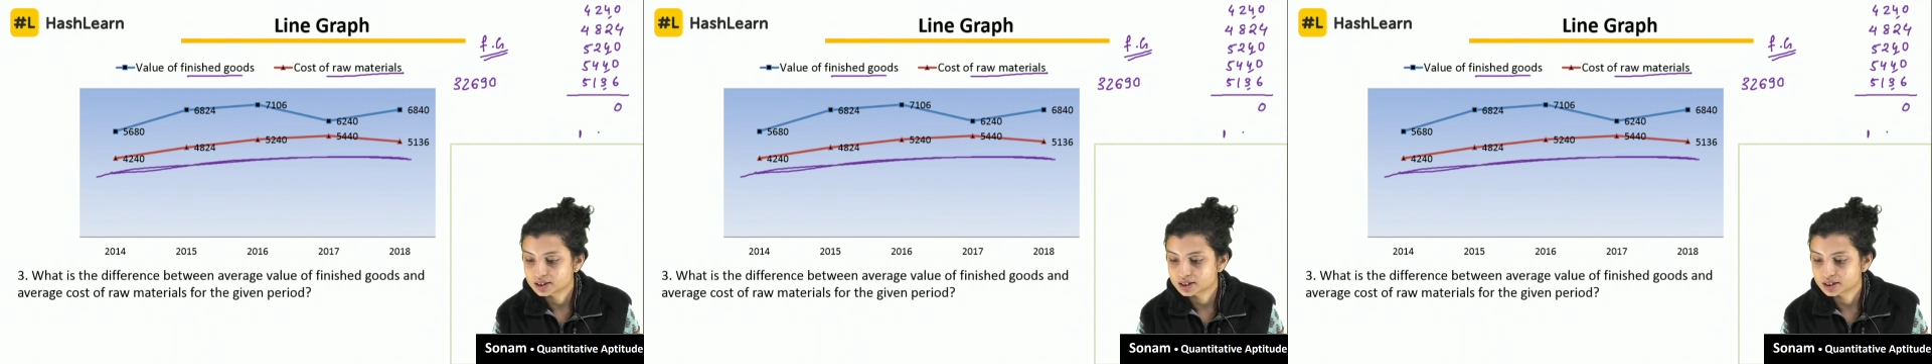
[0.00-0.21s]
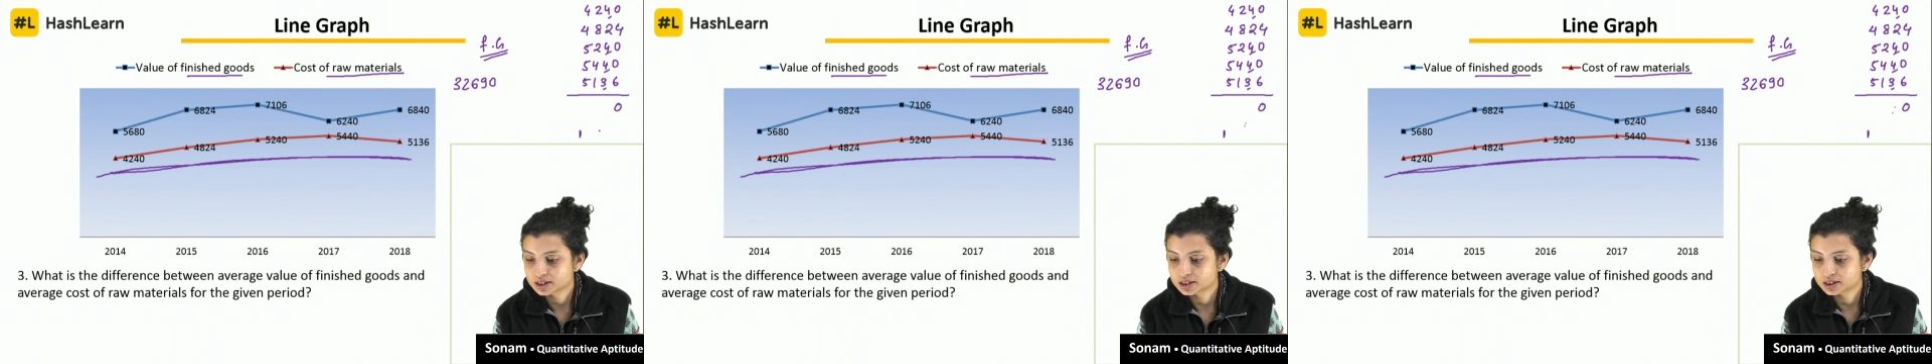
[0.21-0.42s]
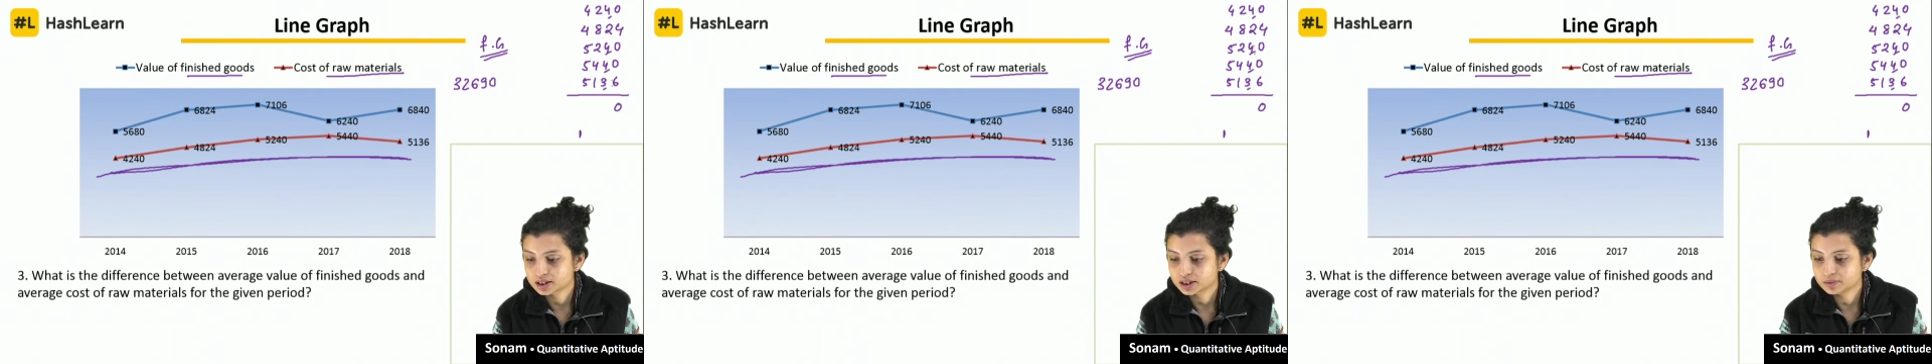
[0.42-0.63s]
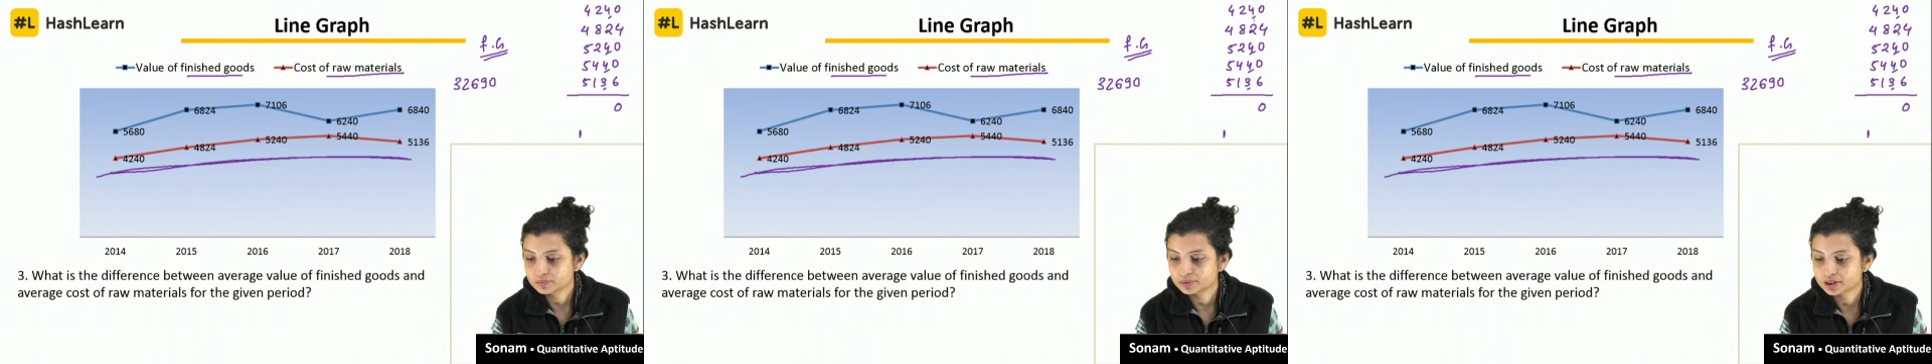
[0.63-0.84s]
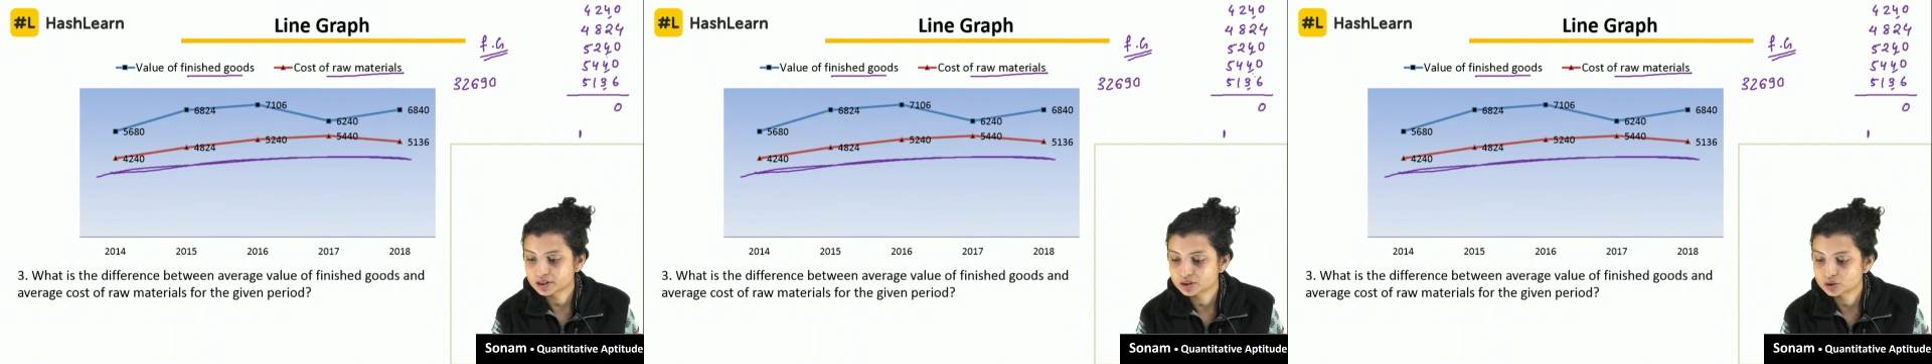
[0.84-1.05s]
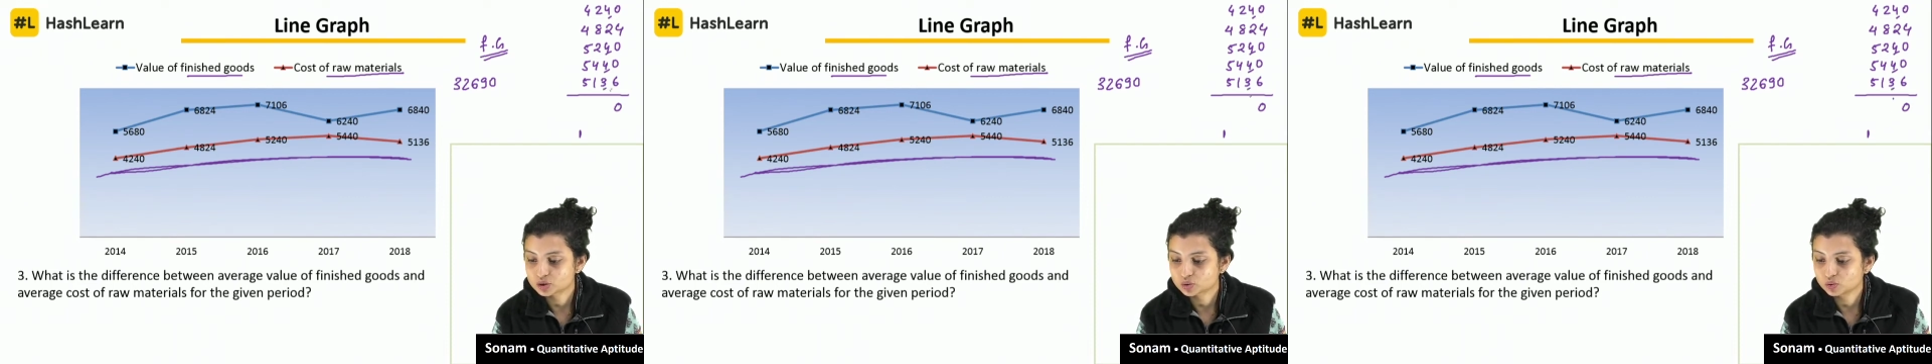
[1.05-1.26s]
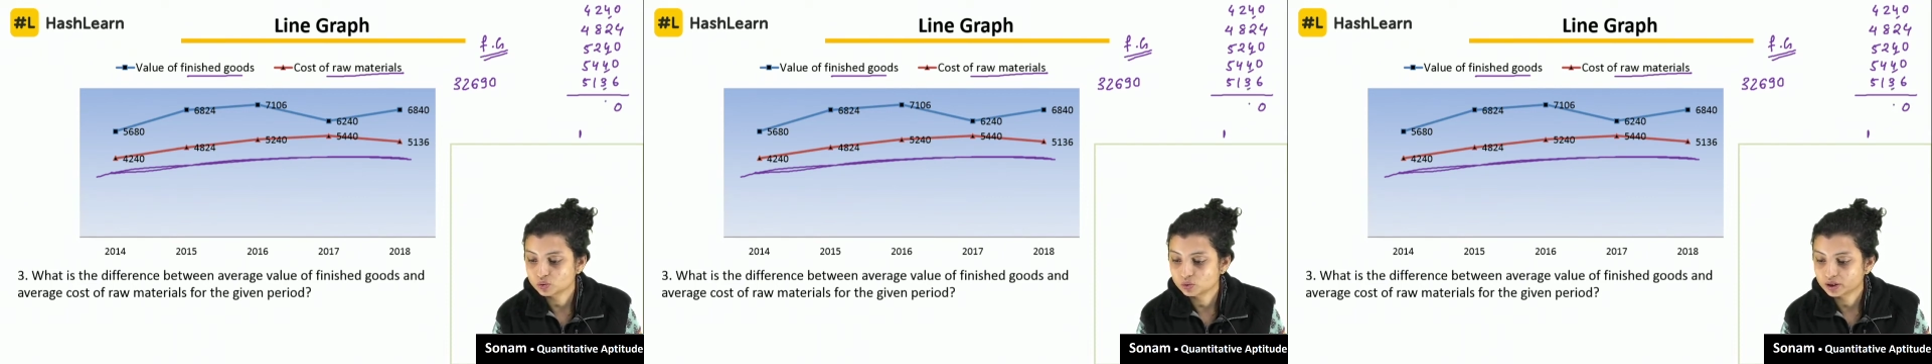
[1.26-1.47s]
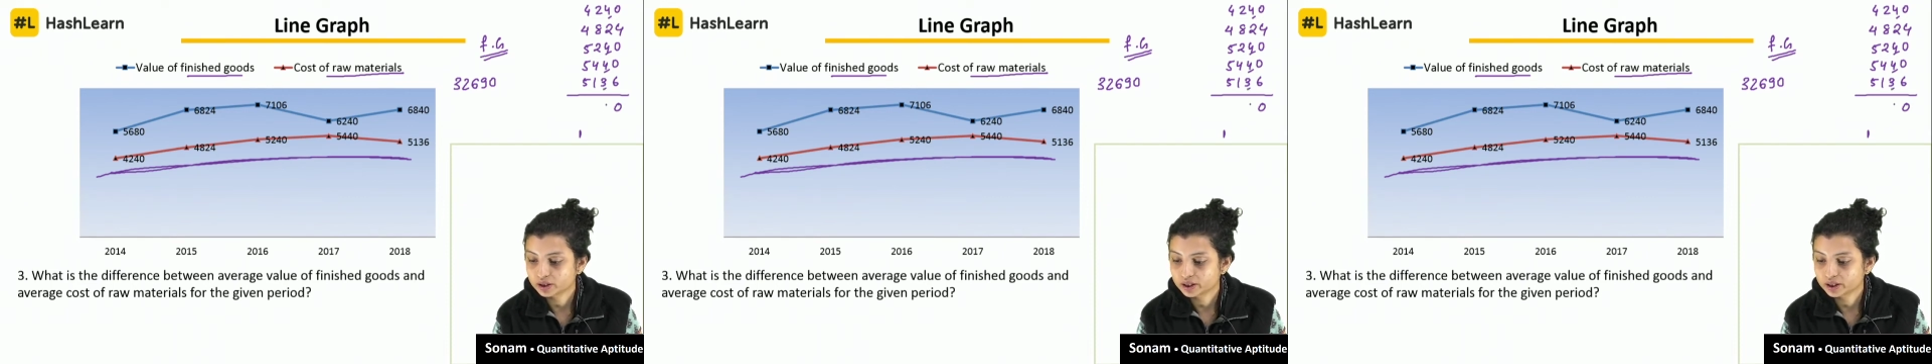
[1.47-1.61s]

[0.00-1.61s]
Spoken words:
16 plus 2,